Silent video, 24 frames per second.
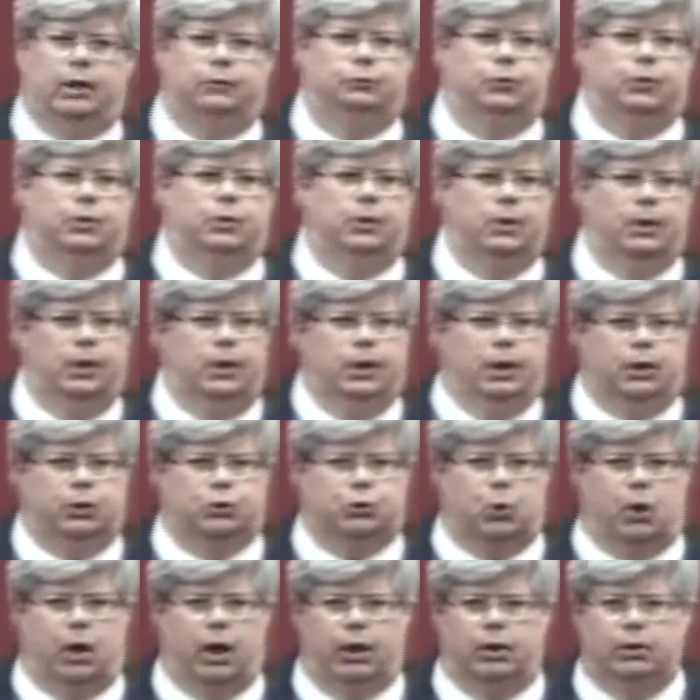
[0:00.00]
of a
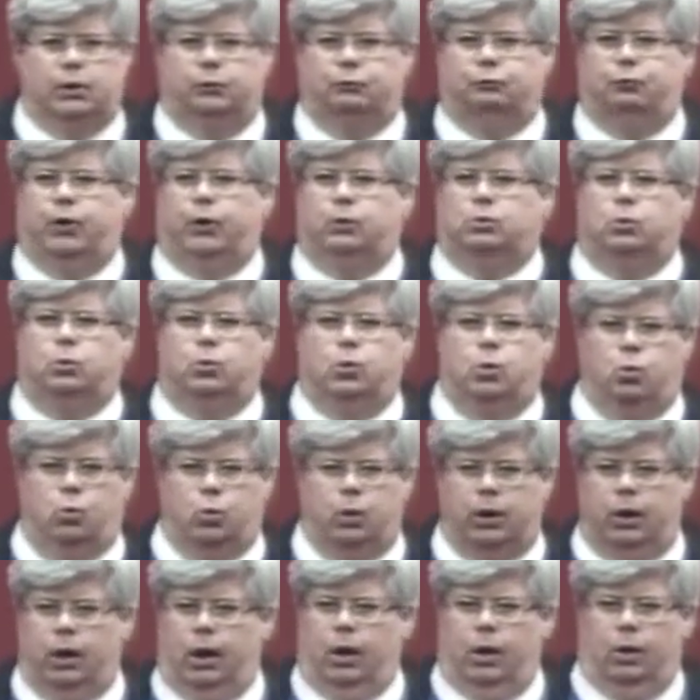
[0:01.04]
trial in federal
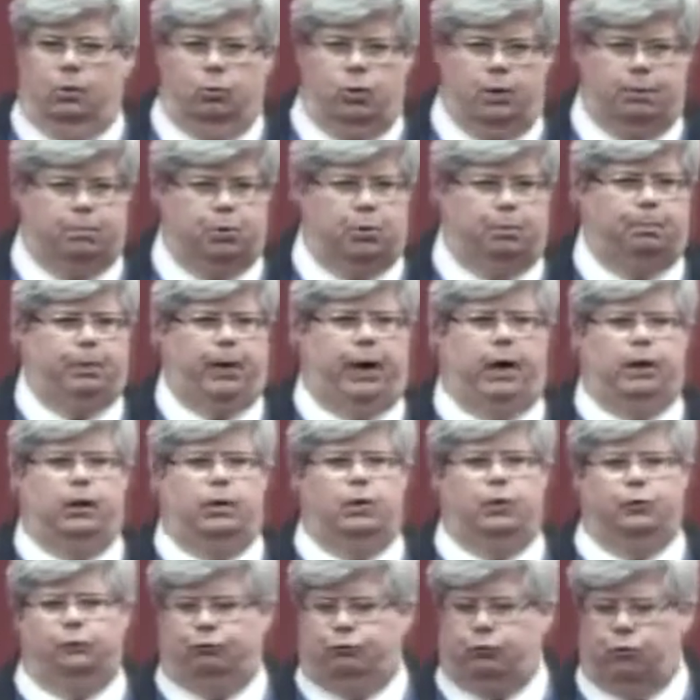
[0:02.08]
court. We
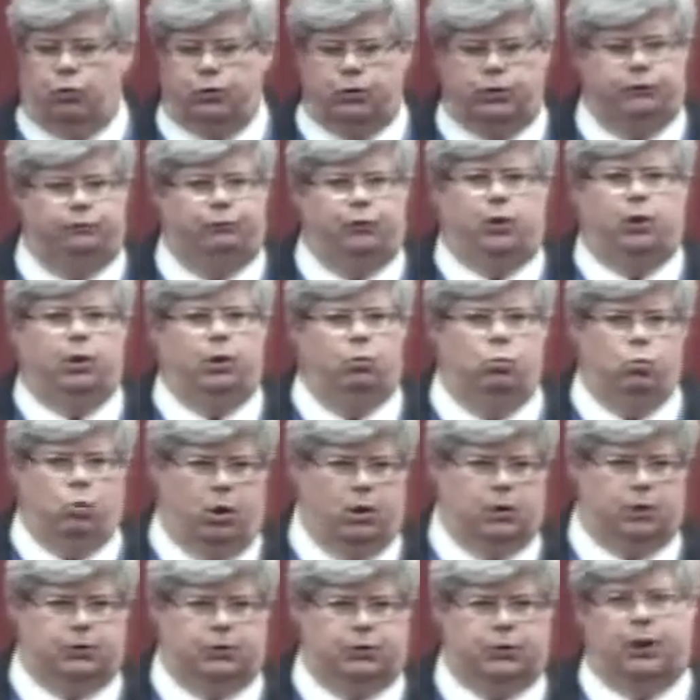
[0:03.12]
prepared for the very
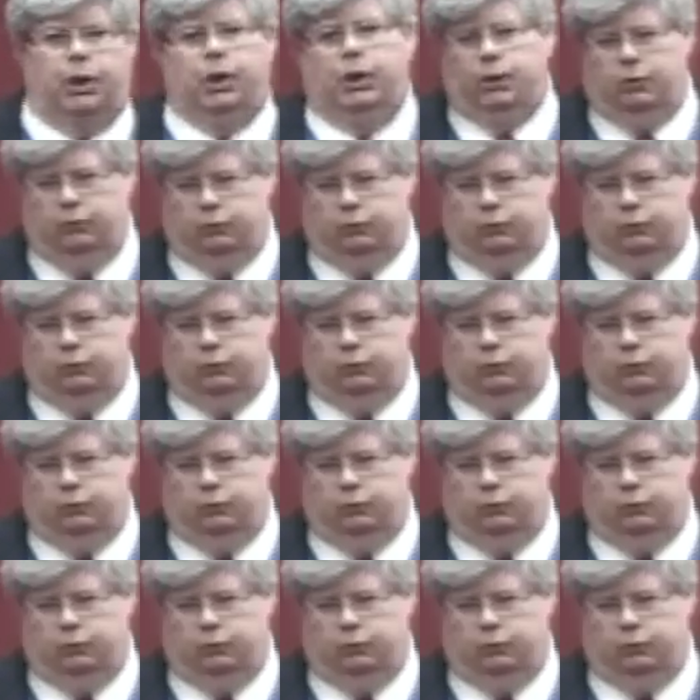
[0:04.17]
worst.